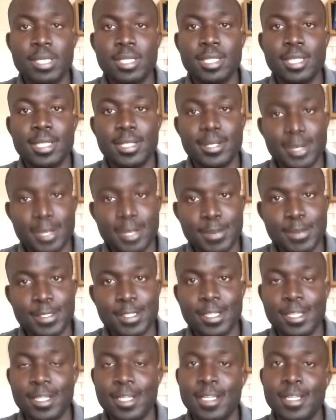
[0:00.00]
the
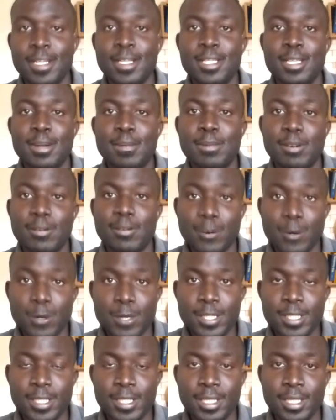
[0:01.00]
dreams. Chapter
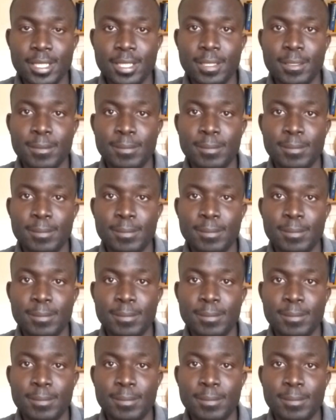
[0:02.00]
40,